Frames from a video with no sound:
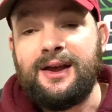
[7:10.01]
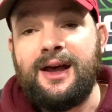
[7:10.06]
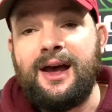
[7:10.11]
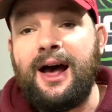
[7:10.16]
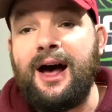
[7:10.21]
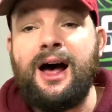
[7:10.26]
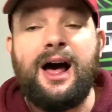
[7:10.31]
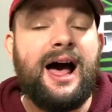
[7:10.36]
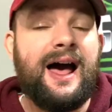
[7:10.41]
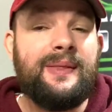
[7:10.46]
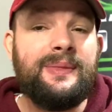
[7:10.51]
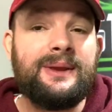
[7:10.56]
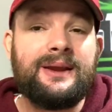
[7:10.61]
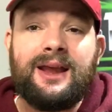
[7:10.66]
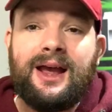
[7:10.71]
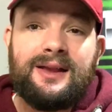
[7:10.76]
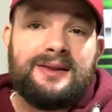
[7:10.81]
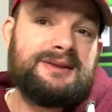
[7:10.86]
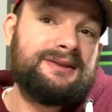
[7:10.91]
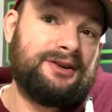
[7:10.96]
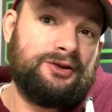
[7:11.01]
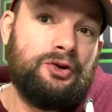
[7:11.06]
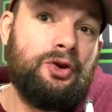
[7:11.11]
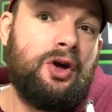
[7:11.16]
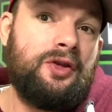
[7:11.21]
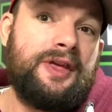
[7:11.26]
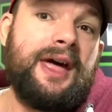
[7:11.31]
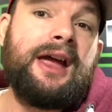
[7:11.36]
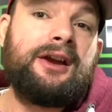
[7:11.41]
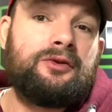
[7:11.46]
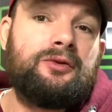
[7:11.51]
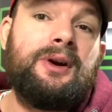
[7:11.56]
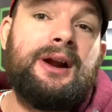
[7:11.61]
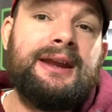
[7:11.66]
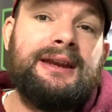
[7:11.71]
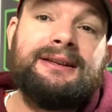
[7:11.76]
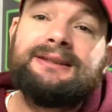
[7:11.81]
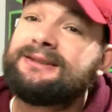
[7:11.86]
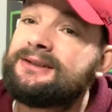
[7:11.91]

and the guns are not that great.